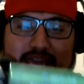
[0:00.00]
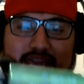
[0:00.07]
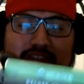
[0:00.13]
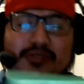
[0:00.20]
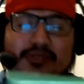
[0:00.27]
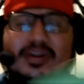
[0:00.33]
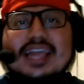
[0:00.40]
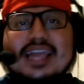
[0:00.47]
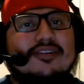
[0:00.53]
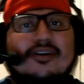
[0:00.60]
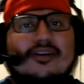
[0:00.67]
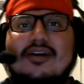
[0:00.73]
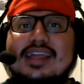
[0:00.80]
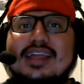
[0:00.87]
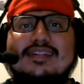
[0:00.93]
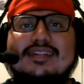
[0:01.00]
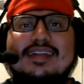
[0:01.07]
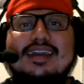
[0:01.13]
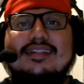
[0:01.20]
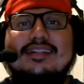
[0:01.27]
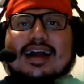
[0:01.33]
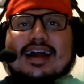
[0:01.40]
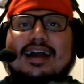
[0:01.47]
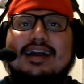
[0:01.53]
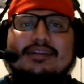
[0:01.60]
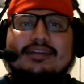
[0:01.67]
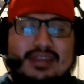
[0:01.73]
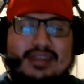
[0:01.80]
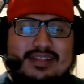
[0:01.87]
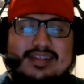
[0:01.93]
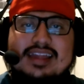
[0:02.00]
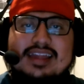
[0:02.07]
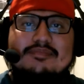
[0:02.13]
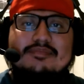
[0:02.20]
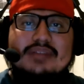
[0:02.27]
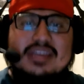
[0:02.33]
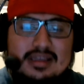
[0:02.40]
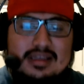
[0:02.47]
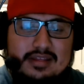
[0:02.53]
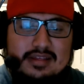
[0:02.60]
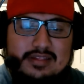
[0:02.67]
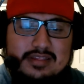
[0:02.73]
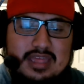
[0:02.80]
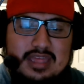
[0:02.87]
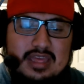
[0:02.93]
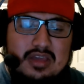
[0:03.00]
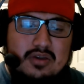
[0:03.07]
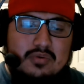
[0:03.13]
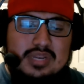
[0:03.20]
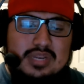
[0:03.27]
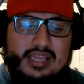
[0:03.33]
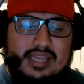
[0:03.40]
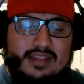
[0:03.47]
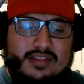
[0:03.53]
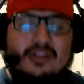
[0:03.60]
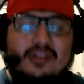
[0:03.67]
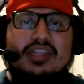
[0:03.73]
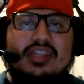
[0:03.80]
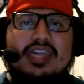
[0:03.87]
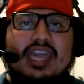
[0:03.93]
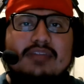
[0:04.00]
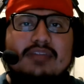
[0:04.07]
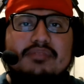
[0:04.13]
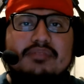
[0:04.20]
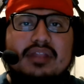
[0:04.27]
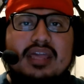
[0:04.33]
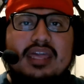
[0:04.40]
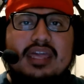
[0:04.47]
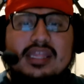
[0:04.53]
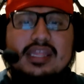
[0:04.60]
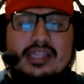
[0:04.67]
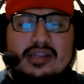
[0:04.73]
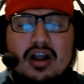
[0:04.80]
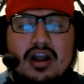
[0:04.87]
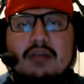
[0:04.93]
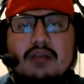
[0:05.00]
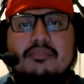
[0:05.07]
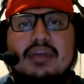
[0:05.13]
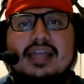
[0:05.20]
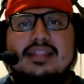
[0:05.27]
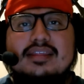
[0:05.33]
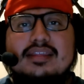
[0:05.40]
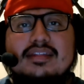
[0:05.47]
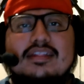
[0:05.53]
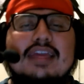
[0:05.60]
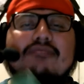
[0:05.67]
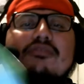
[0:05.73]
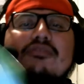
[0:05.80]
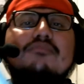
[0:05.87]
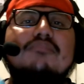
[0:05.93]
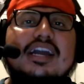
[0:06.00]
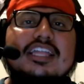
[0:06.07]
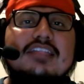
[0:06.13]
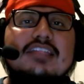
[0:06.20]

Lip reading: you know what, guys? All I can say is I'm excited because when I saw the gameplay and the combat, it reminds